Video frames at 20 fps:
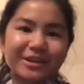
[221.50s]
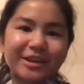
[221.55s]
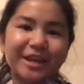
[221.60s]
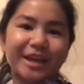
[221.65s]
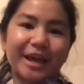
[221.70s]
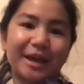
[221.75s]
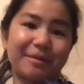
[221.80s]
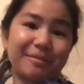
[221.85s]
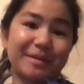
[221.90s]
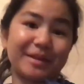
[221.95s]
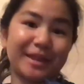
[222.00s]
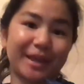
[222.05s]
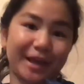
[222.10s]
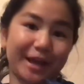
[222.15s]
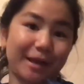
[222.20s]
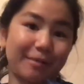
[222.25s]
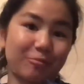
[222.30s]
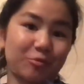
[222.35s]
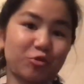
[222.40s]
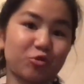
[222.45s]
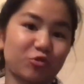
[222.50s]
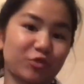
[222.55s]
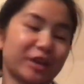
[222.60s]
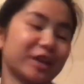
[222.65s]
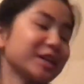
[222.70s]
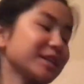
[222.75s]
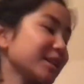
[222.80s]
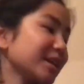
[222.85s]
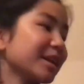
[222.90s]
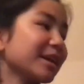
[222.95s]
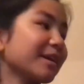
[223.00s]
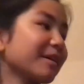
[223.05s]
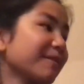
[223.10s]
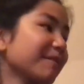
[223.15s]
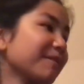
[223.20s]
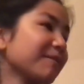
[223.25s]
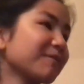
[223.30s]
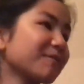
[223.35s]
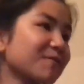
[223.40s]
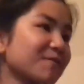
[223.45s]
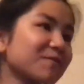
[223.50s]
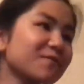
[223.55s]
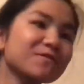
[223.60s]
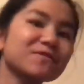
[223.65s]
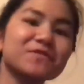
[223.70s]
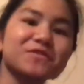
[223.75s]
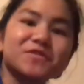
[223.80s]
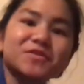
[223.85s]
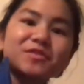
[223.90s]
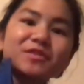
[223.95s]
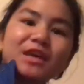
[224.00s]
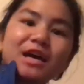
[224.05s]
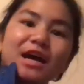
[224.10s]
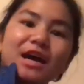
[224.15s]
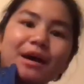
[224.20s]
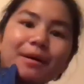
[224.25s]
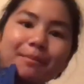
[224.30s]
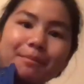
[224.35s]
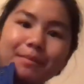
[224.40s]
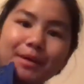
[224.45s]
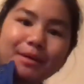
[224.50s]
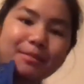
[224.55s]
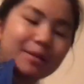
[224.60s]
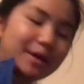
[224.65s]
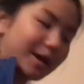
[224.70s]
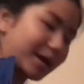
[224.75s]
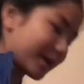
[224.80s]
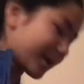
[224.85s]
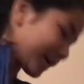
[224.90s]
looking at me like I'm crazy. Maybe I